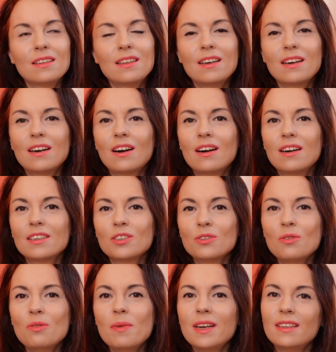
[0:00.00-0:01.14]
there are
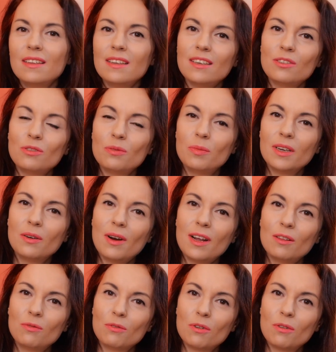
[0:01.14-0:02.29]
so many things to be
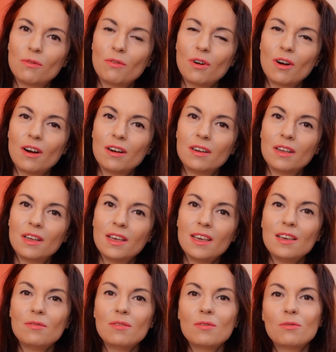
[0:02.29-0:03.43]
grateful for.
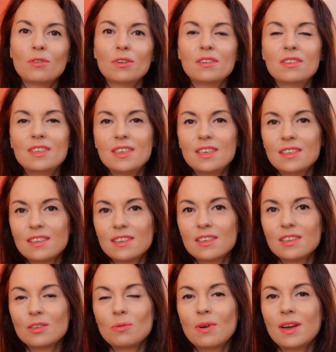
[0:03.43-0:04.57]
Even for the
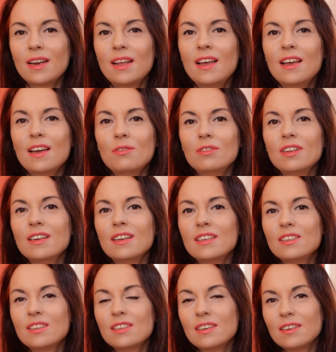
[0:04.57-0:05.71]
seasons, when everything
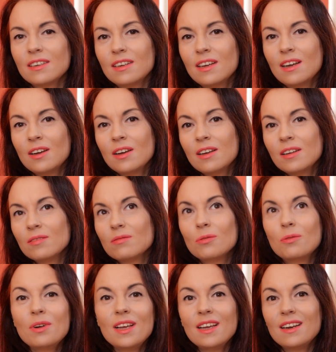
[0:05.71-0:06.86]
is
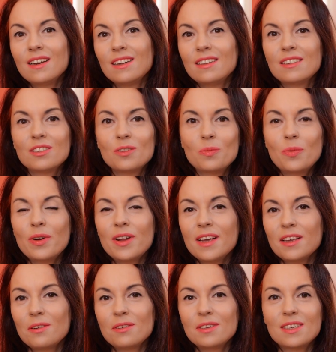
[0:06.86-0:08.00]
green. In the
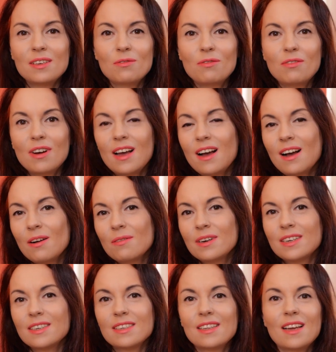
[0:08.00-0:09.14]
spring you see
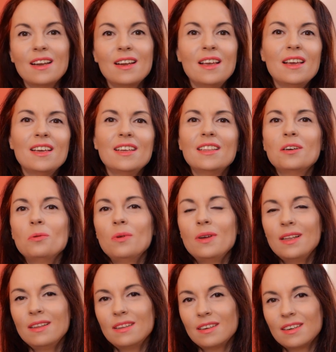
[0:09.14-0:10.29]
flowers, then in the
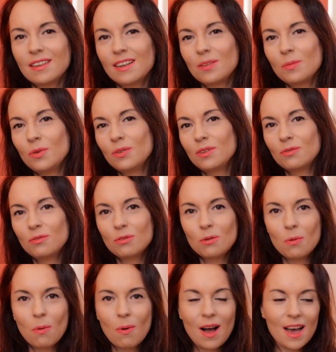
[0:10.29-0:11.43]
winter that
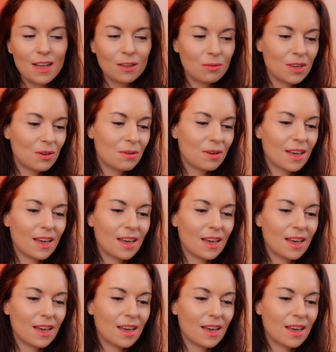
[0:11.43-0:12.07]
beautiful white, and